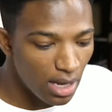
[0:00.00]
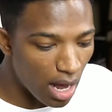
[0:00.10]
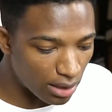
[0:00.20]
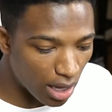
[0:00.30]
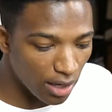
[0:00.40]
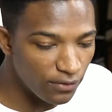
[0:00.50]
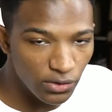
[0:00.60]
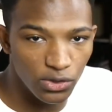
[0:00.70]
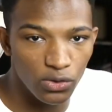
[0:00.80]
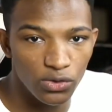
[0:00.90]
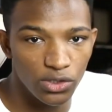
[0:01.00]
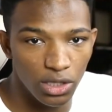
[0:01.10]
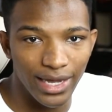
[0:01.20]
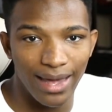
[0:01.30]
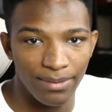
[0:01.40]
a lot of you dudes
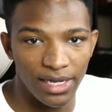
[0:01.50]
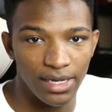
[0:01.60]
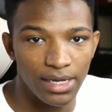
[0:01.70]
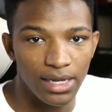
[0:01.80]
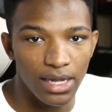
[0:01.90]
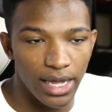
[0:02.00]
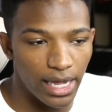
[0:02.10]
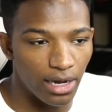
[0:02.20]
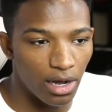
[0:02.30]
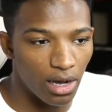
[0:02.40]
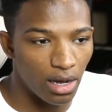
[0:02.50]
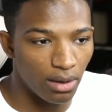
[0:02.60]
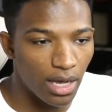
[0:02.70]
look at me in a